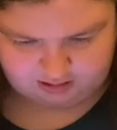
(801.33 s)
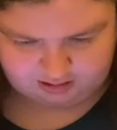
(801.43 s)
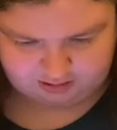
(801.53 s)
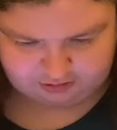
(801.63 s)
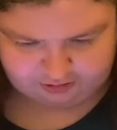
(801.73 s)

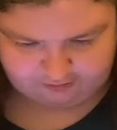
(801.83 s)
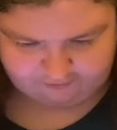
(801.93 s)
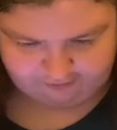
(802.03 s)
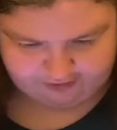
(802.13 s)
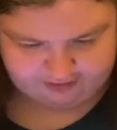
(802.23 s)
So the
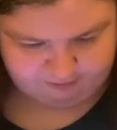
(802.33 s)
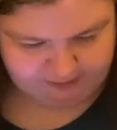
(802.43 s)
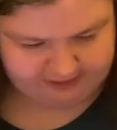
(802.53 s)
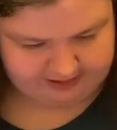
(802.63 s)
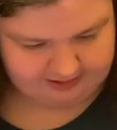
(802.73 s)
first
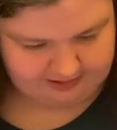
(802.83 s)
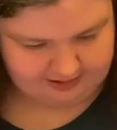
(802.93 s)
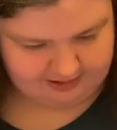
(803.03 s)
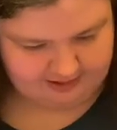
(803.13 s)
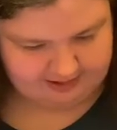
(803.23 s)
one
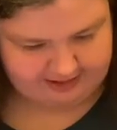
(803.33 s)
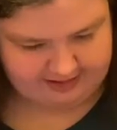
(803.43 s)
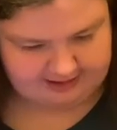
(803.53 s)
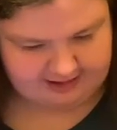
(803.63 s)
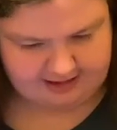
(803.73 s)

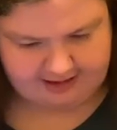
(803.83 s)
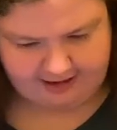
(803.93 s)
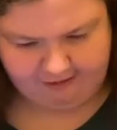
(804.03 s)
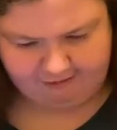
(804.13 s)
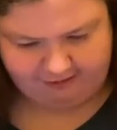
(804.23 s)
is the 8 of
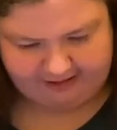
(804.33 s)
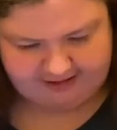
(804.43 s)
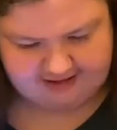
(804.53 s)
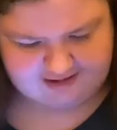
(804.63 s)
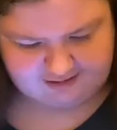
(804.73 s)

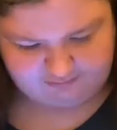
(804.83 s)
coins.